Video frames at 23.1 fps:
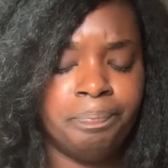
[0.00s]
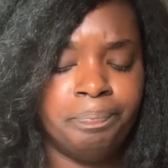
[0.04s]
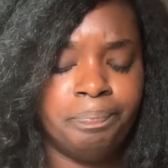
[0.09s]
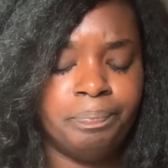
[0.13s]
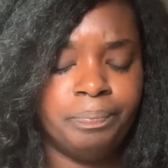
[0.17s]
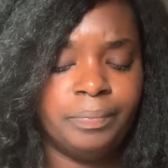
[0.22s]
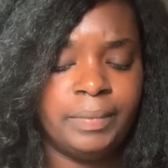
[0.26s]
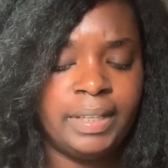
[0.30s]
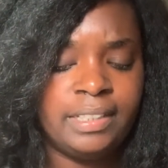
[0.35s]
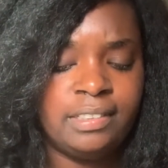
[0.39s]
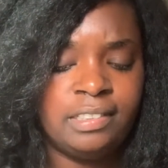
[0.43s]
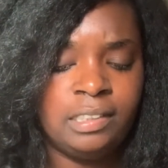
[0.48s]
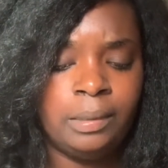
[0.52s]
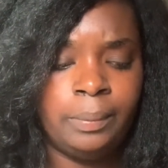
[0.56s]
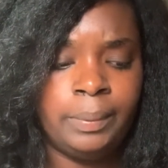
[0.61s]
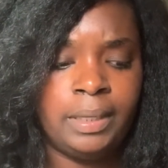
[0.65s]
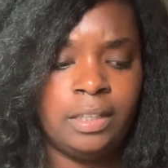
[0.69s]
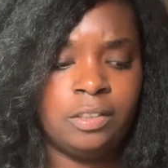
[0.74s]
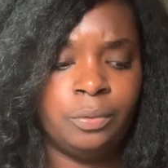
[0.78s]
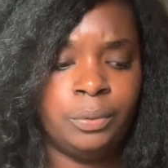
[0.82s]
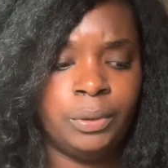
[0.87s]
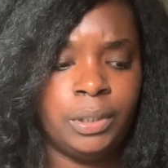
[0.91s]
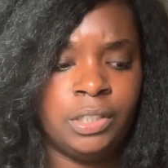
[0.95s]
Let's see what
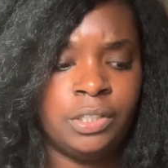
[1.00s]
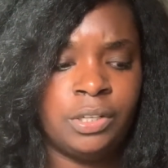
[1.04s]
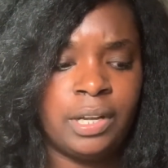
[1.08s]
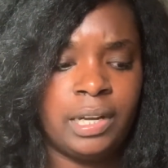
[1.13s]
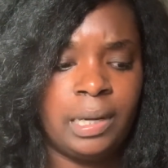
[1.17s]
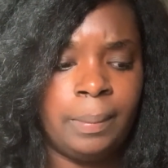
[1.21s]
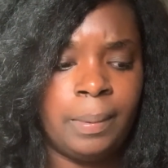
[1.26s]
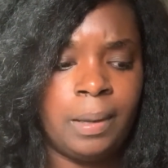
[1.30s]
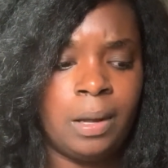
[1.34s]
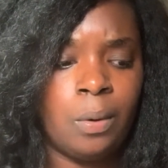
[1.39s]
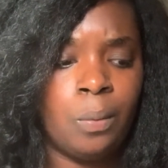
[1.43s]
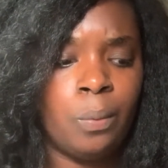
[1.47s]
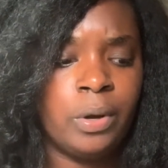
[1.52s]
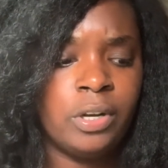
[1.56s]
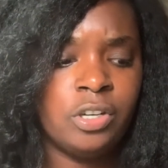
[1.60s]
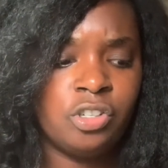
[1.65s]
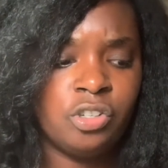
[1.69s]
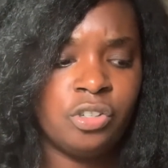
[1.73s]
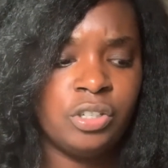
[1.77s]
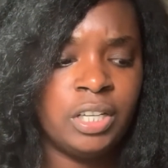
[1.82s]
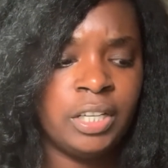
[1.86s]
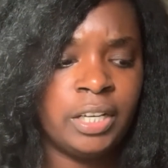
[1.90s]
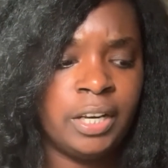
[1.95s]
else we can talk about. Once
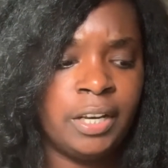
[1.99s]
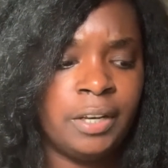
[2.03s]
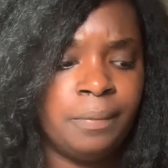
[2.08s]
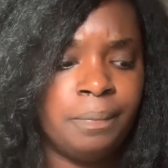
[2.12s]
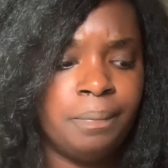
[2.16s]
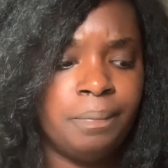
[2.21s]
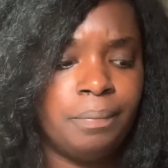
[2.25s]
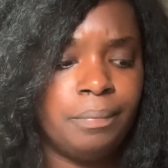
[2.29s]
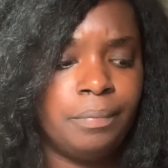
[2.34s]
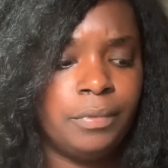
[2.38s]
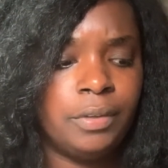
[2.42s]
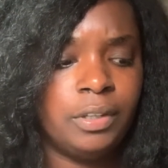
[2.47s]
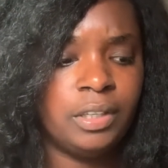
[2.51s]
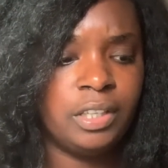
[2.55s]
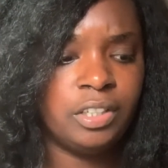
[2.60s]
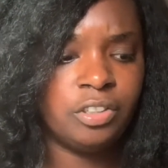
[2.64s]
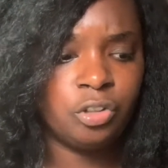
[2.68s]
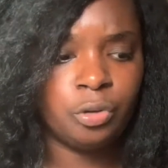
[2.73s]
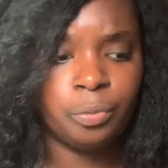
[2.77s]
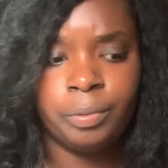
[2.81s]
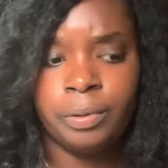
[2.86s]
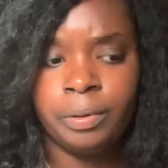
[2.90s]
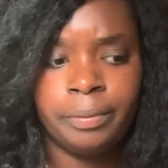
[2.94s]
you get in, you get
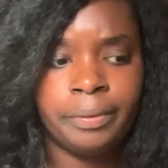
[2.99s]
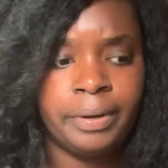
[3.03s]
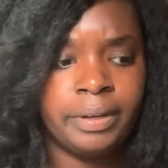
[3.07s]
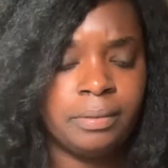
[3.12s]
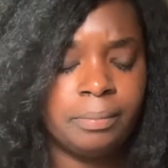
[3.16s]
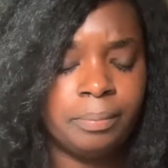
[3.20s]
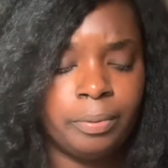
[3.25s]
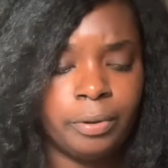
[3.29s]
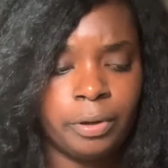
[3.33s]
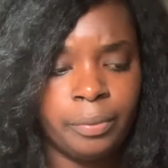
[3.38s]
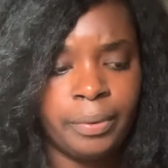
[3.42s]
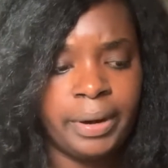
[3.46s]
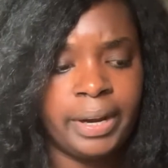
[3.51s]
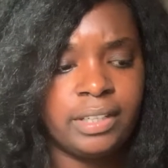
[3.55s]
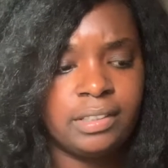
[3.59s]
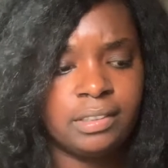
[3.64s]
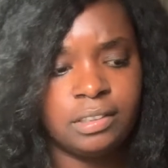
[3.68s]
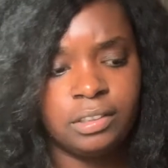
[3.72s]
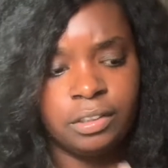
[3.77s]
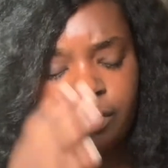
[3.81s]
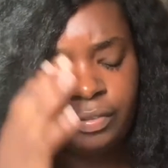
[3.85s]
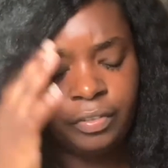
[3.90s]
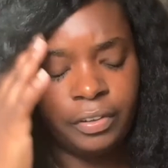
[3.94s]
your prereqs,
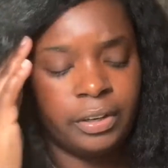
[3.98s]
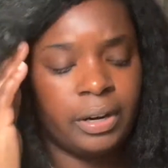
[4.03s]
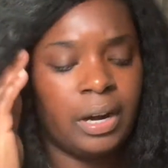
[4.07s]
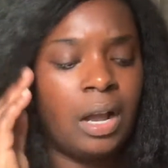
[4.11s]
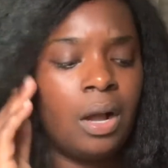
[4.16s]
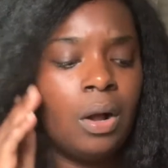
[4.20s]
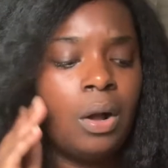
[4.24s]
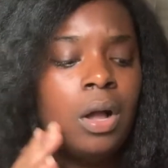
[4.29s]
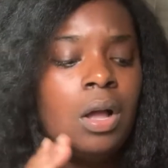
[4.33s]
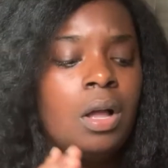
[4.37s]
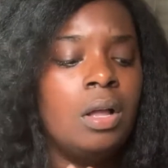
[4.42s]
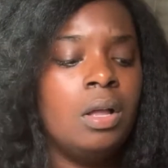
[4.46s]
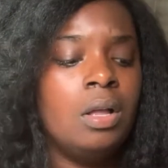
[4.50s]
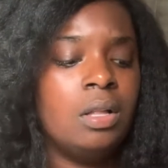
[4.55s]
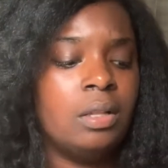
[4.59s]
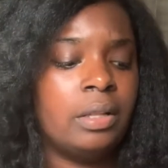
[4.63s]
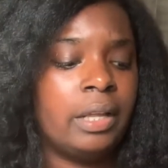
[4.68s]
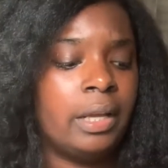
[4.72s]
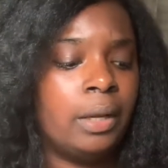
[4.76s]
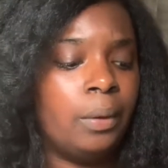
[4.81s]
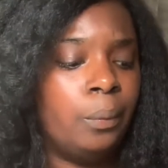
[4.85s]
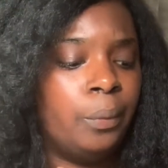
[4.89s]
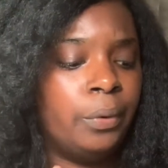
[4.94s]
you figure out
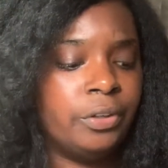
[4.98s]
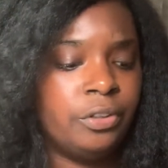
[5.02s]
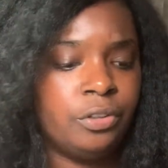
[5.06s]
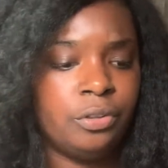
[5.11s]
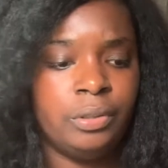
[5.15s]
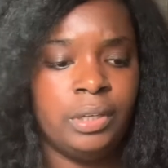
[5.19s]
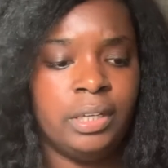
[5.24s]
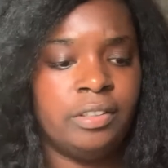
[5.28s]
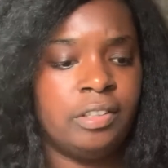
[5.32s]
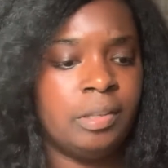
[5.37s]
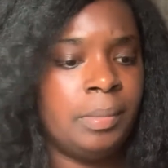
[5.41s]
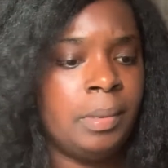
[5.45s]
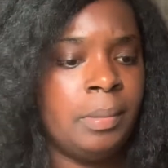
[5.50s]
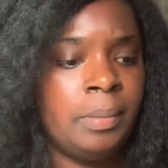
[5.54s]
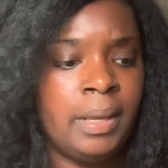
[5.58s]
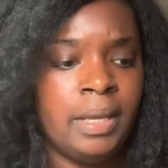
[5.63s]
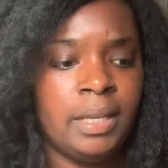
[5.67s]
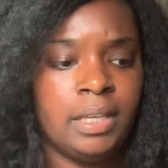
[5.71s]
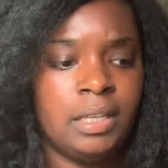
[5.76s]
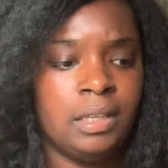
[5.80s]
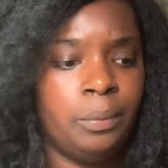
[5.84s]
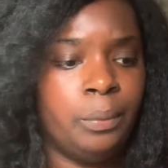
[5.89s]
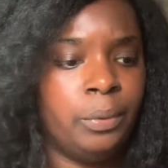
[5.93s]
like what you need to be
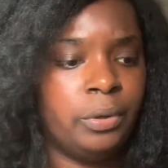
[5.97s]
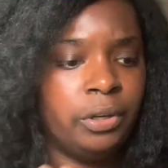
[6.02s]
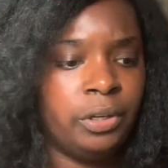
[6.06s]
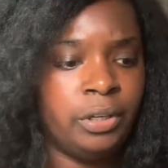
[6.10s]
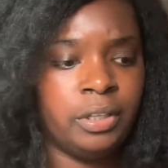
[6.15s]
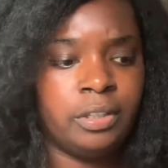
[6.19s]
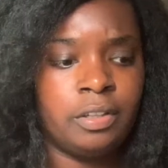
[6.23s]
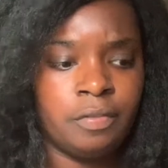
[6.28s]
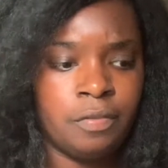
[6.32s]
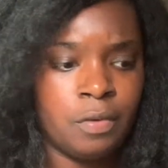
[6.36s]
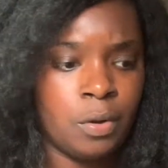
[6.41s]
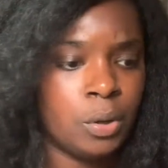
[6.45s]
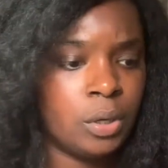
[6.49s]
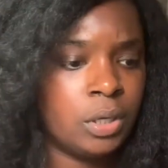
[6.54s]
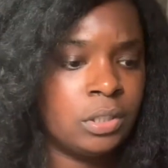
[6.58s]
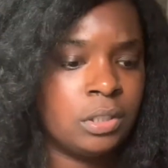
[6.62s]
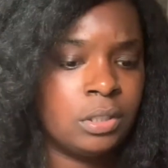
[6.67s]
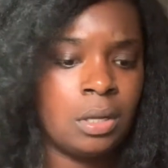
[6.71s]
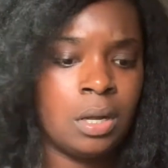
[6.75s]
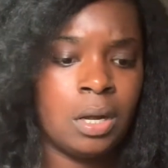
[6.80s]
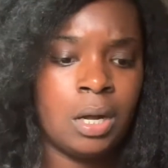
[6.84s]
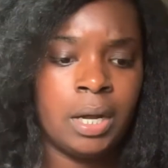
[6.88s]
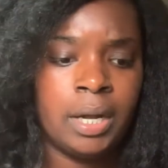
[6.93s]
making, what you need to focus
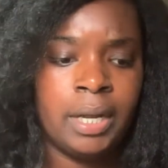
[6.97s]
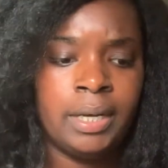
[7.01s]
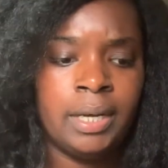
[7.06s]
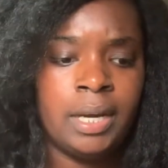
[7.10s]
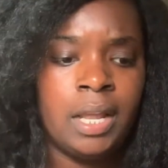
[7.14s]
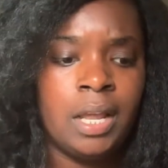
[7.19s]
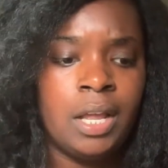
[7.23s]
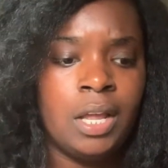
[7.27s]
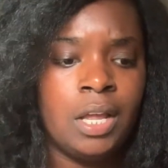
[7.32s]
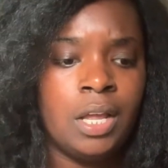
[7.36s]
on.